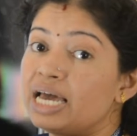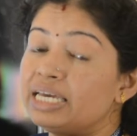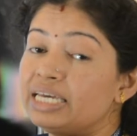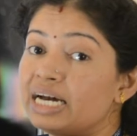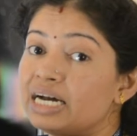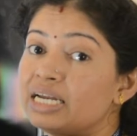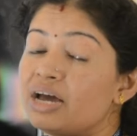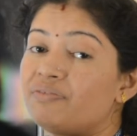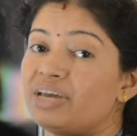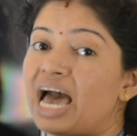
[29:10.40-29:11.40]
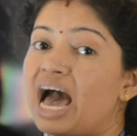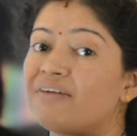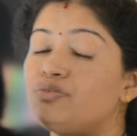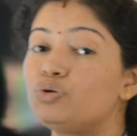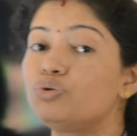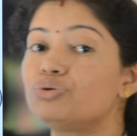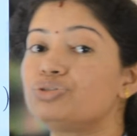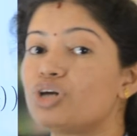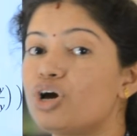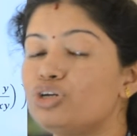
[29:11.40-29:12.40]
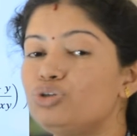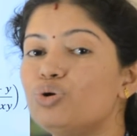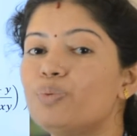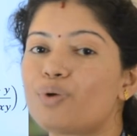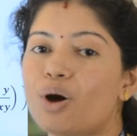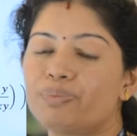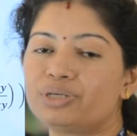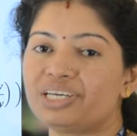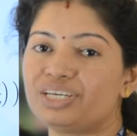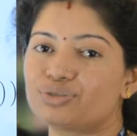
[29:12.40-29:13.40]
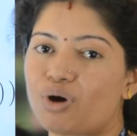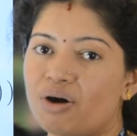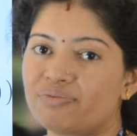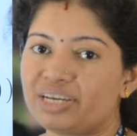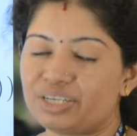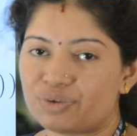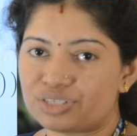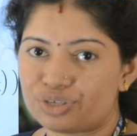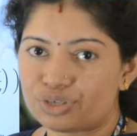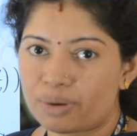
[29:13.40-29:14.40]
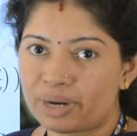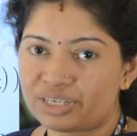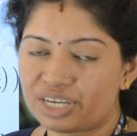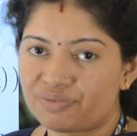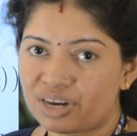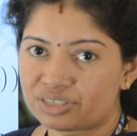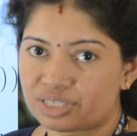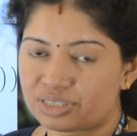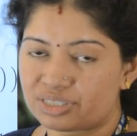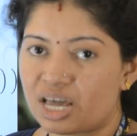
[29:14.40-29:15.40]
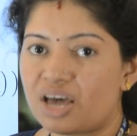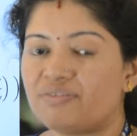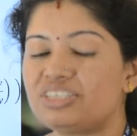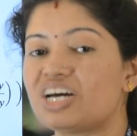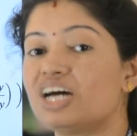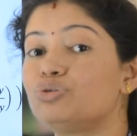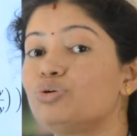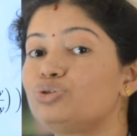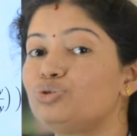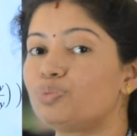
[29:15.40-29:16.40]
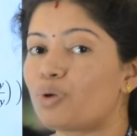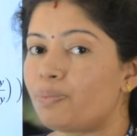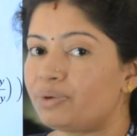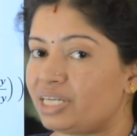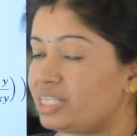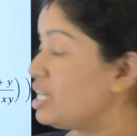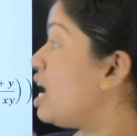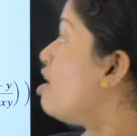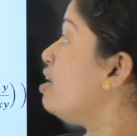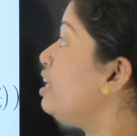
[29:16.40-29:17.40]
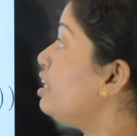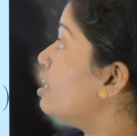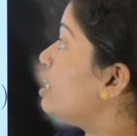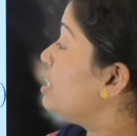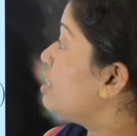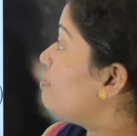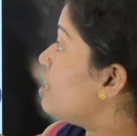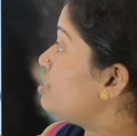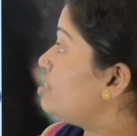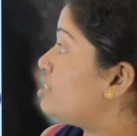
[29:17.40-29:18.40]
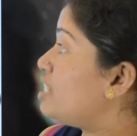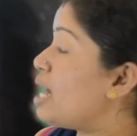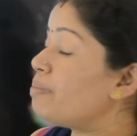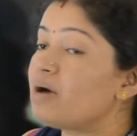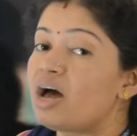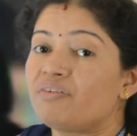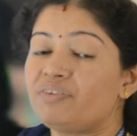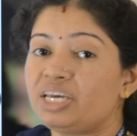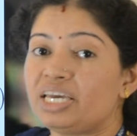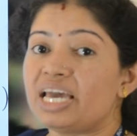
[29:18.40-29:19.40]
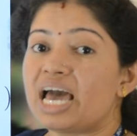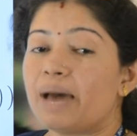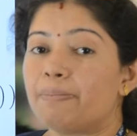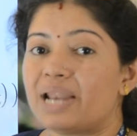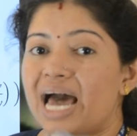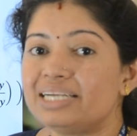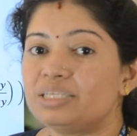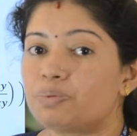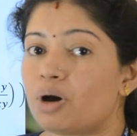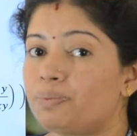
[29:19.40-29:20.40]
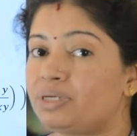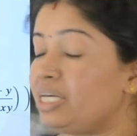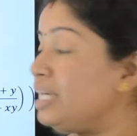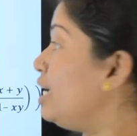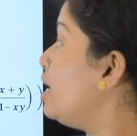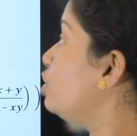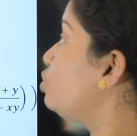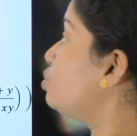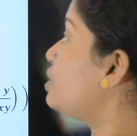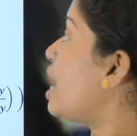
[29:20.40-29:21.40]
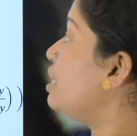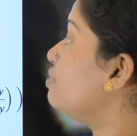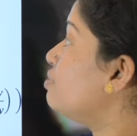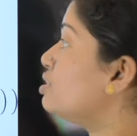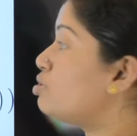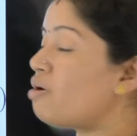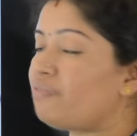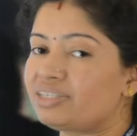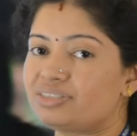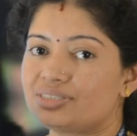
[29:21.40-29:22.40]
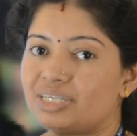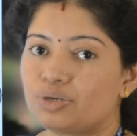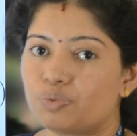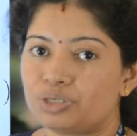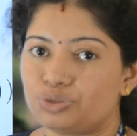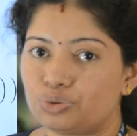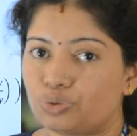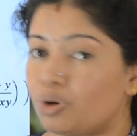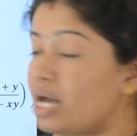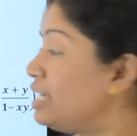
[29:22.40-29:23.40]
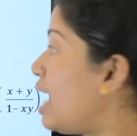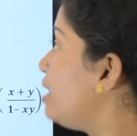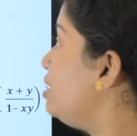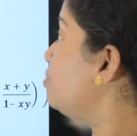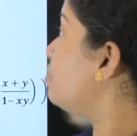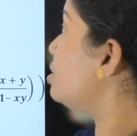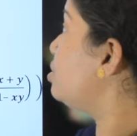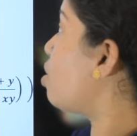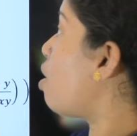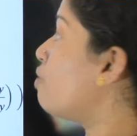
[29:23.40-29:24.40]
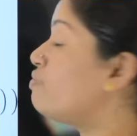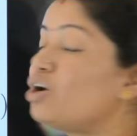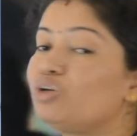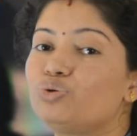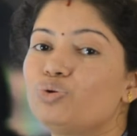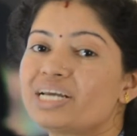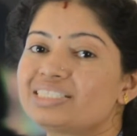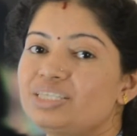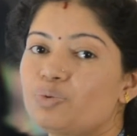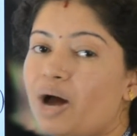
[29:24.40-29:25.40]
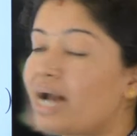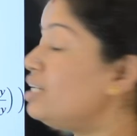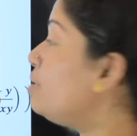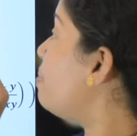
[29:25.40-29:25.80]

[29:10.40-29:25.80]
Here we have used two properties of inverse trigonometric functions. Which are those two properties? Here in the first step we applied the property 2 tan inverse of x is equal to tan inverse of 2x divided